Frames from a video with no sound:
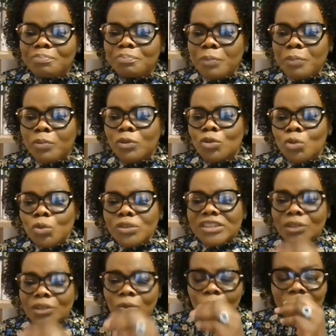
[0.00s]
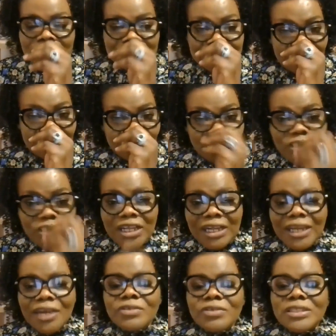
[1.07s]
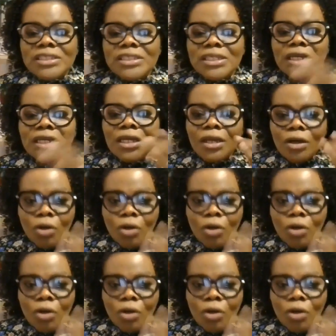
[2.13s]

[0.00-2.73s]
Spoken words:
people who still want further clarity,